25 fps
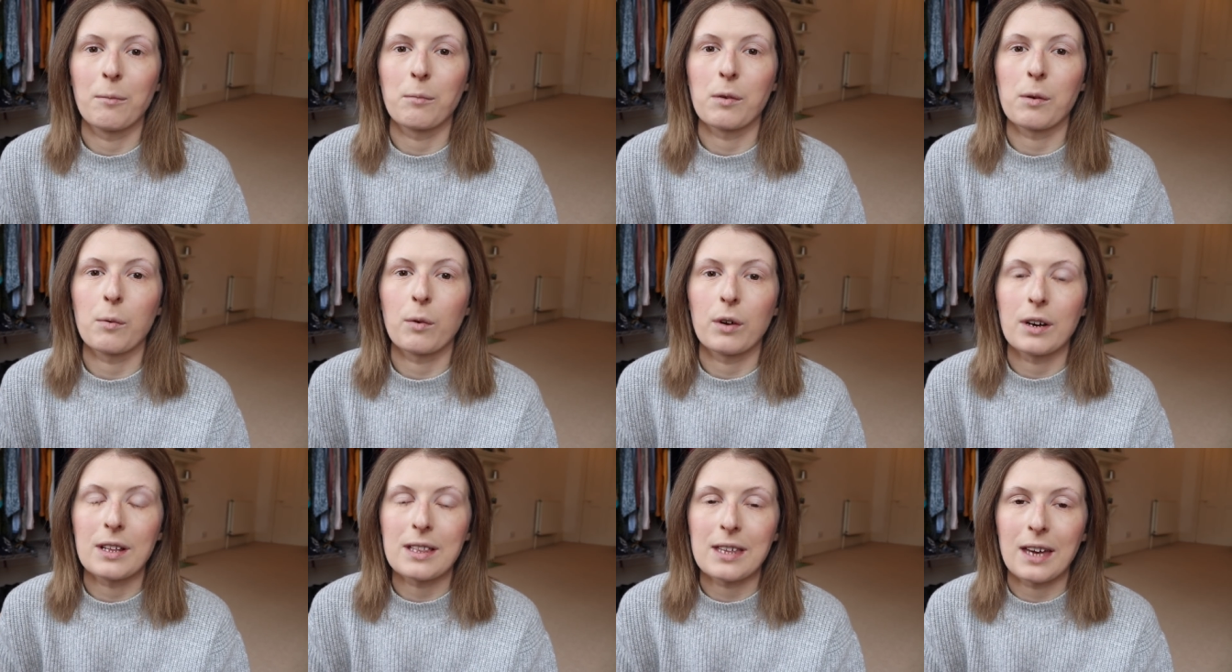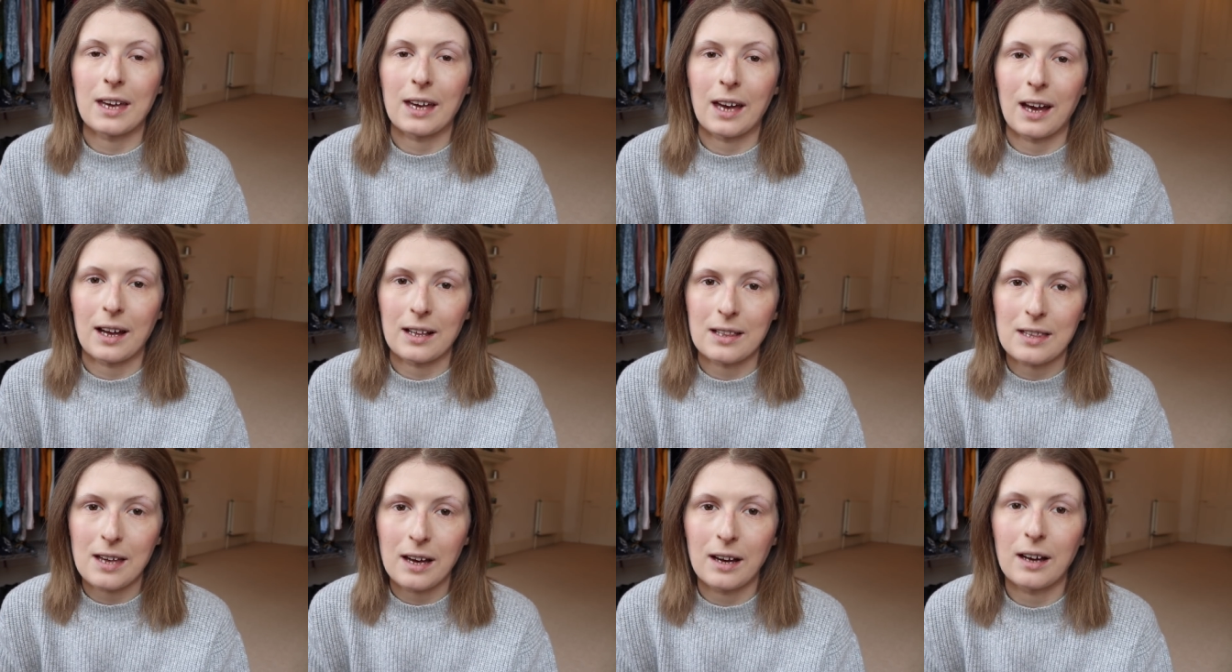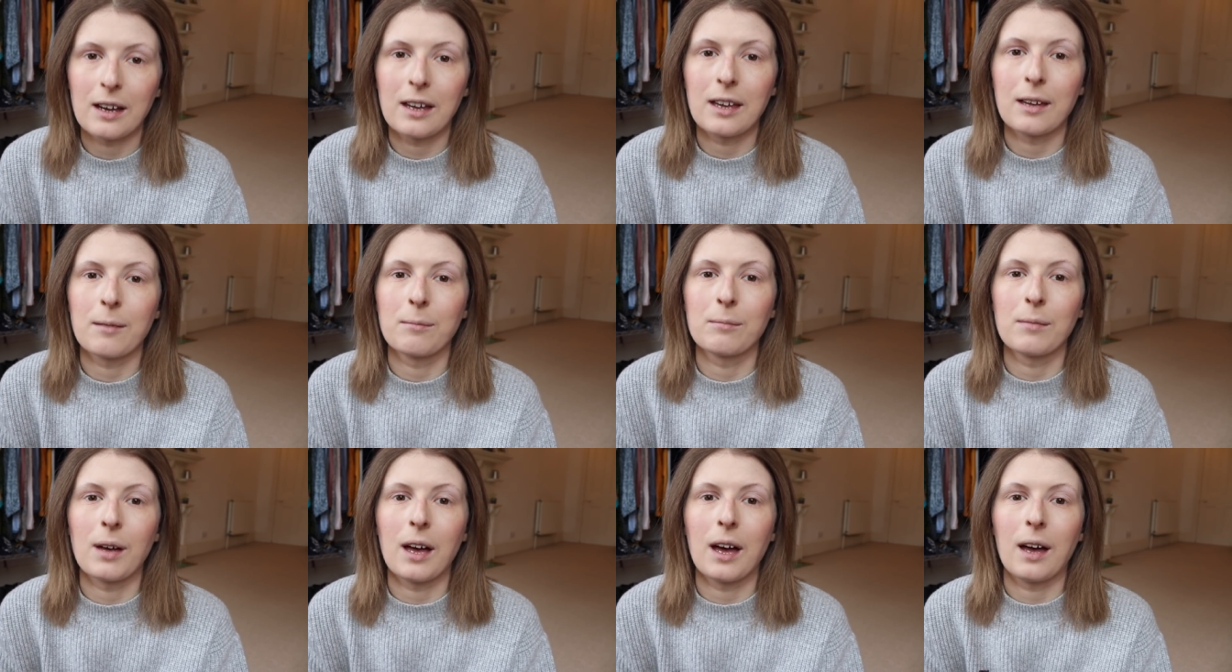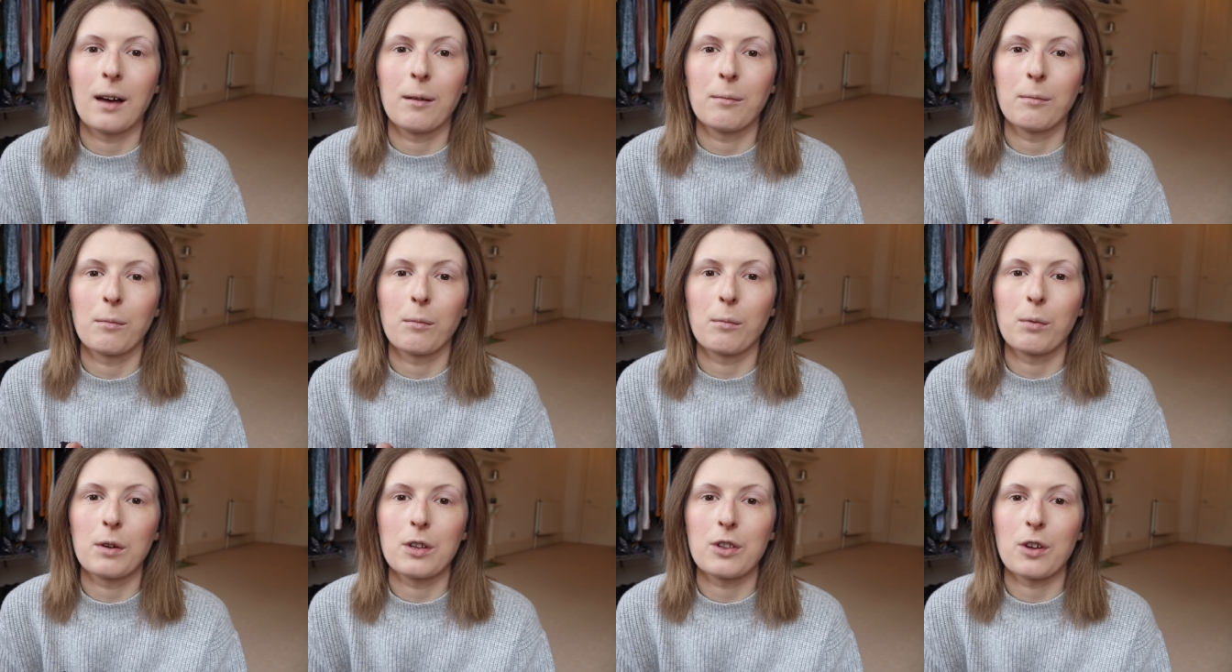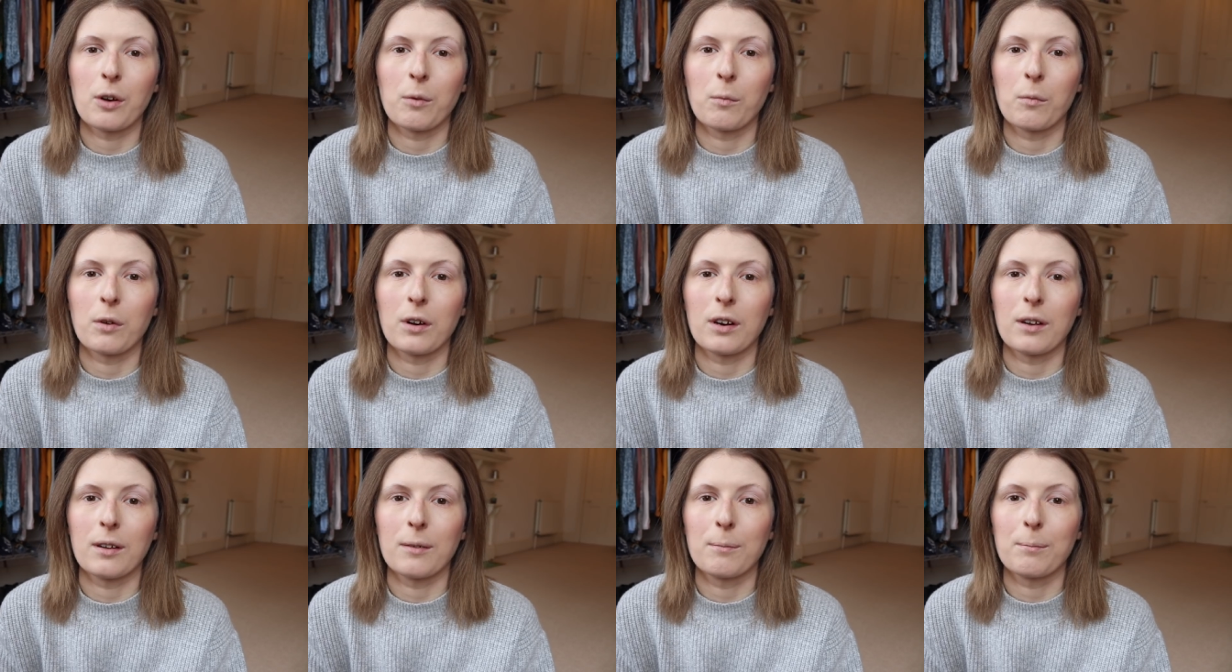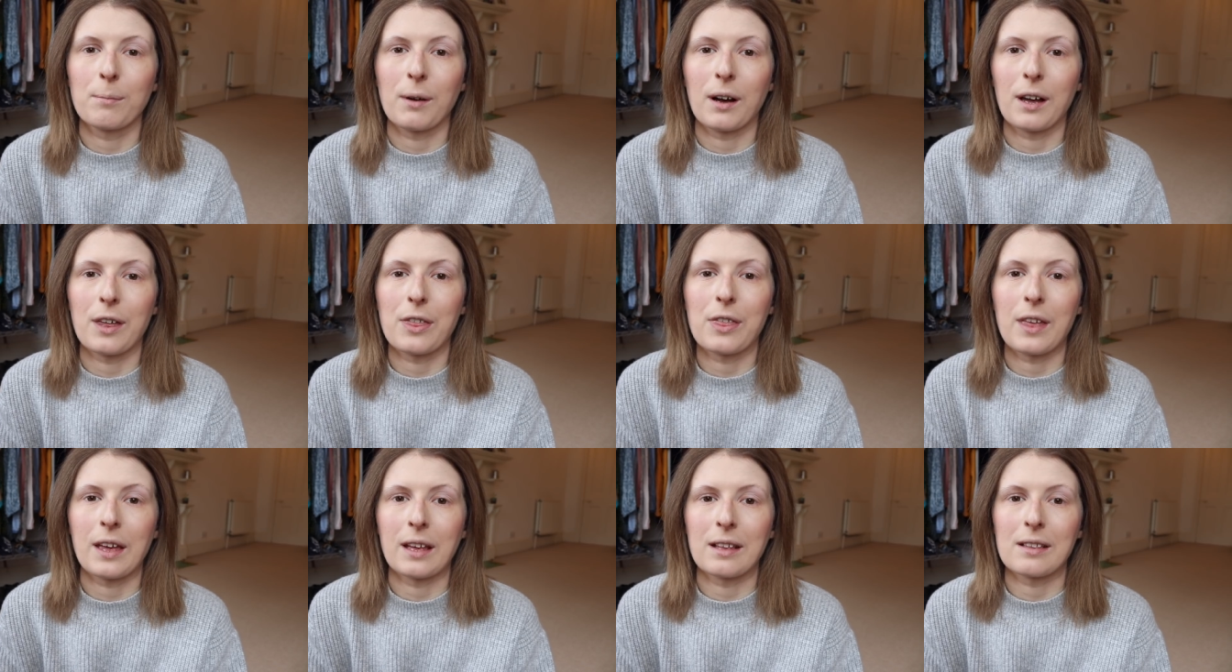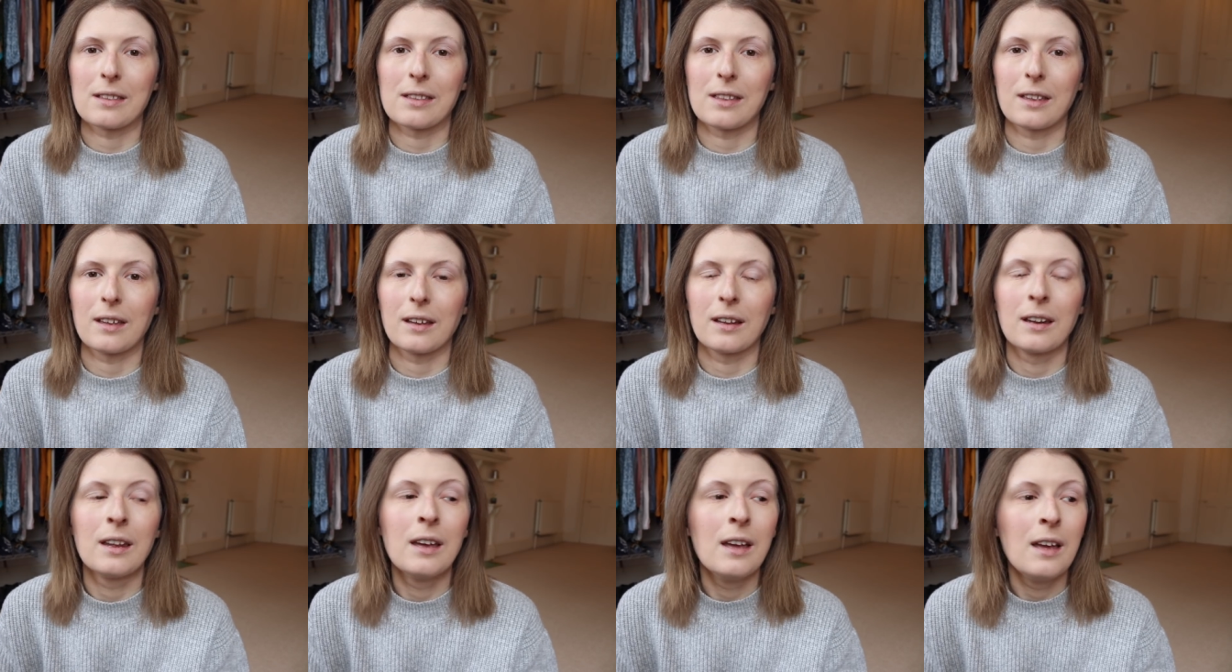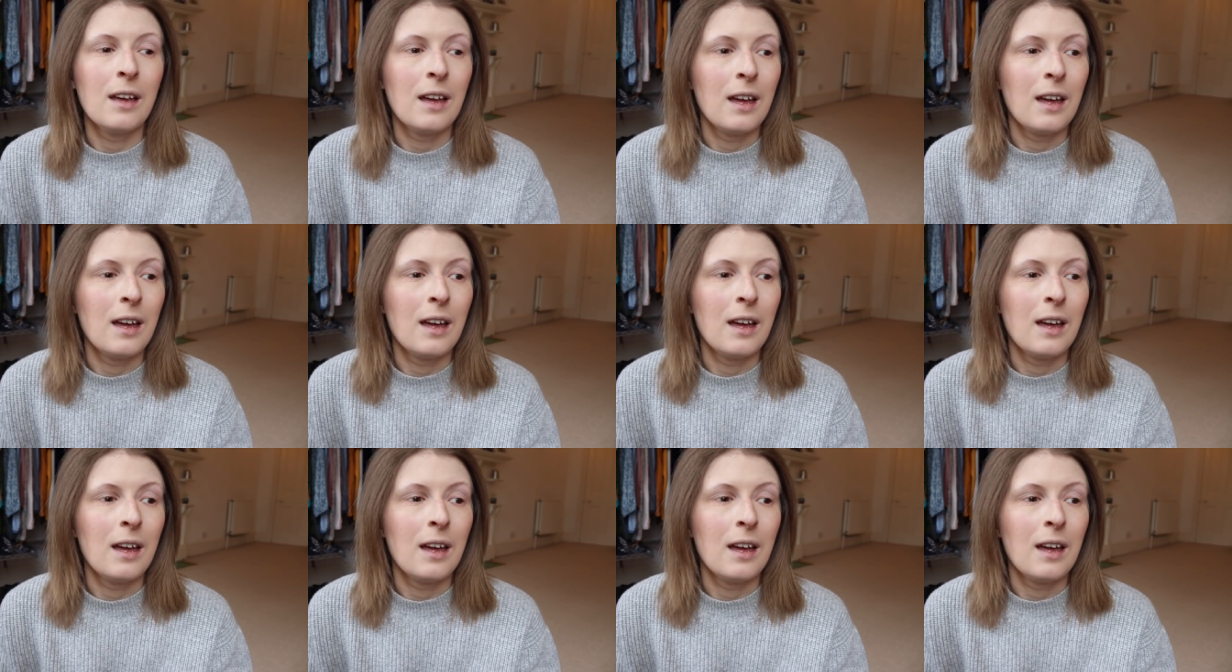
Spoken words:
We want to take our time. We don't want to buy things that...